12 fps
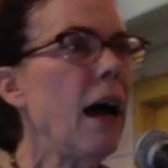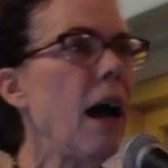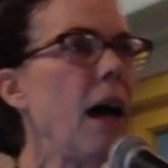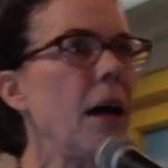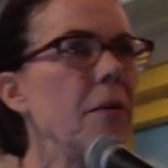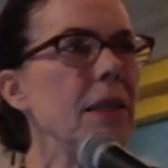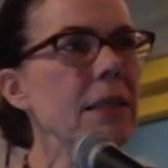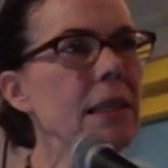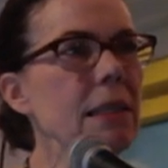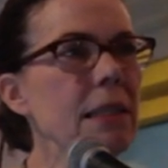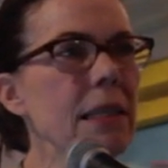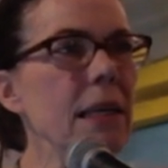And
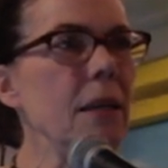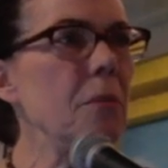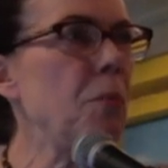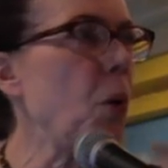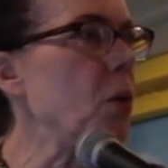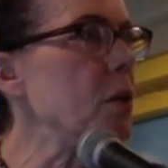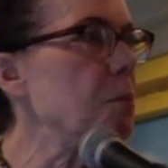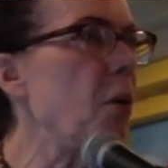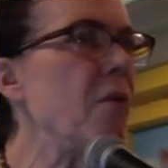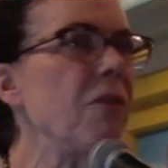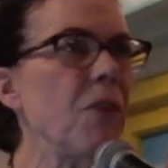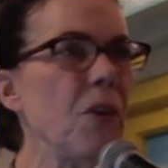this is the bonus
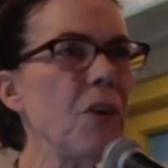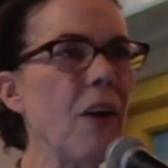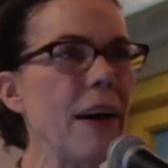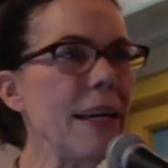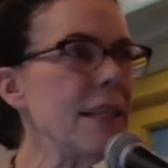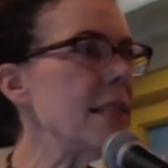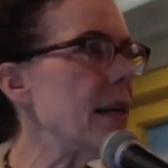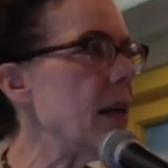poem for the night.